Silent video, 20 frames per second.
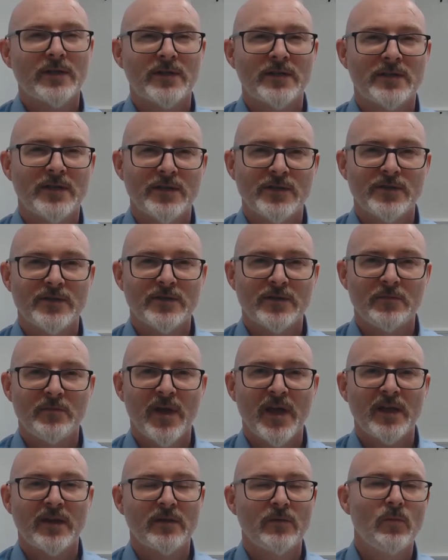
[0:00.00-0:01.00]
what decisions to
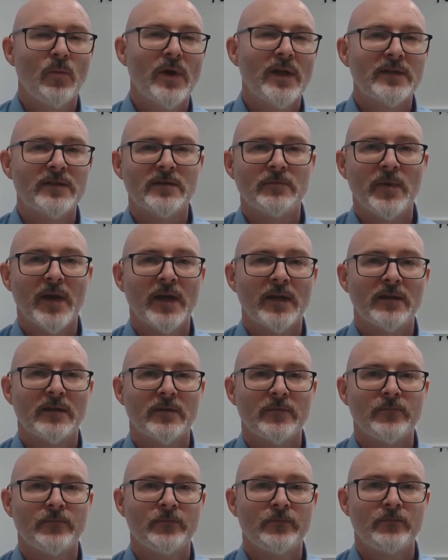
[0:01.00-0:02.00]
make and when to make
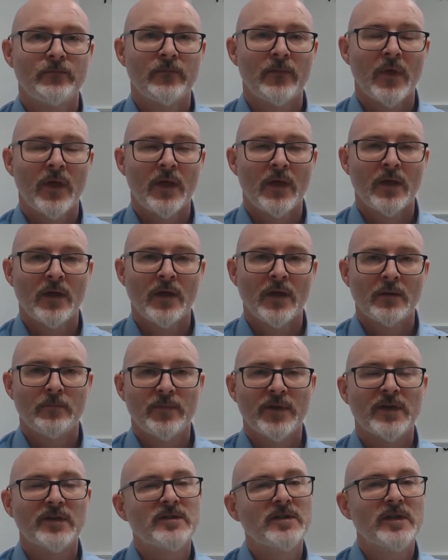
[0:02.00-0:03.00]
them?
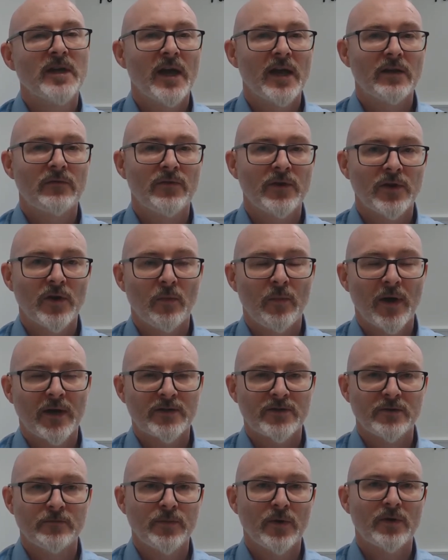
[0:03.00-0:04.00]
Because again, if we go
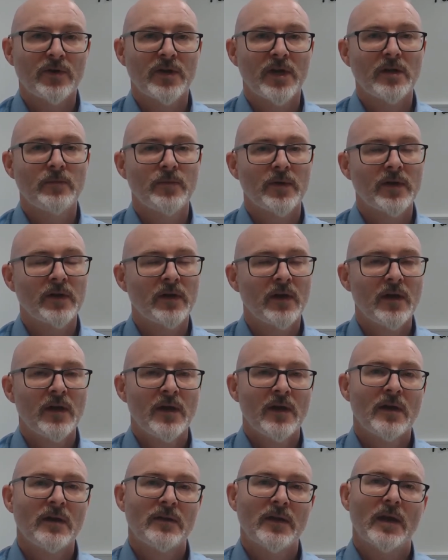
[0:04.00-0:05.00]
back to your bookkeeping,
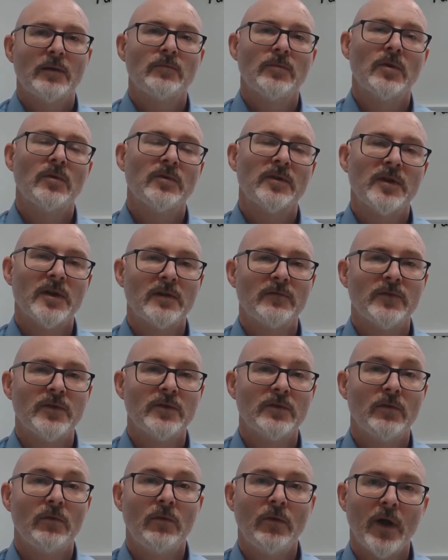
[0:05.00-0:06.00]
that won't give
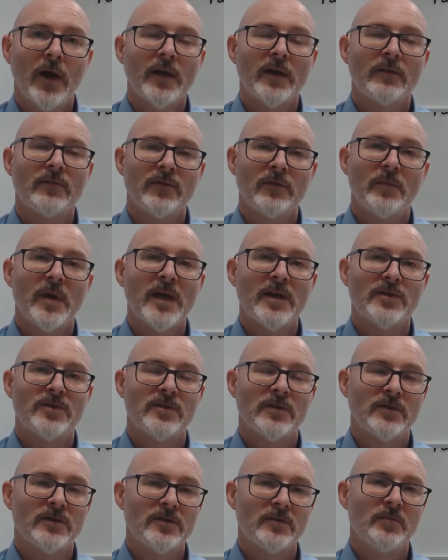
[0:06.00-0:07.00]
you the right
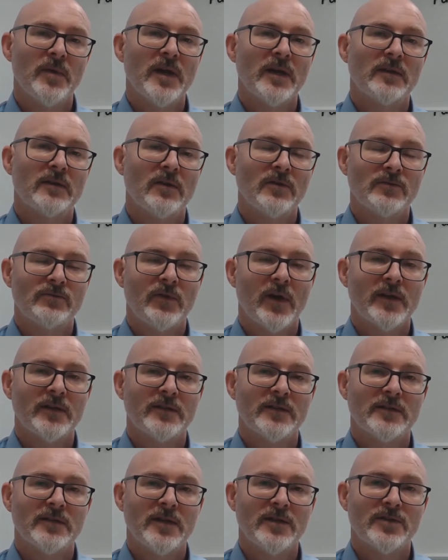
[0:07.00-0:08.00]
information to make those
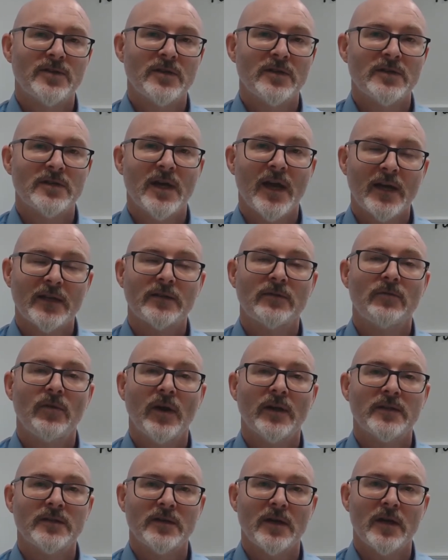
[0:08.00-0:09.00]
right decisions at the
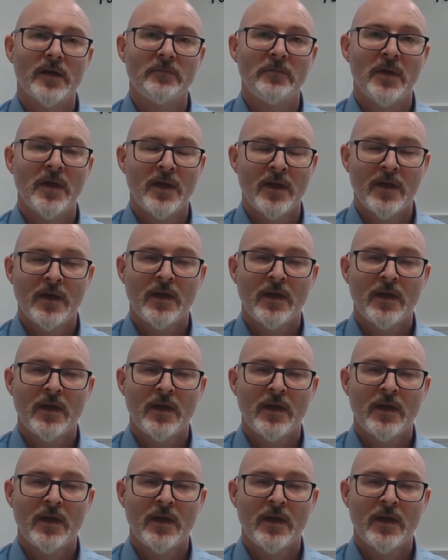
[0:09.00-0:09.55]
right time.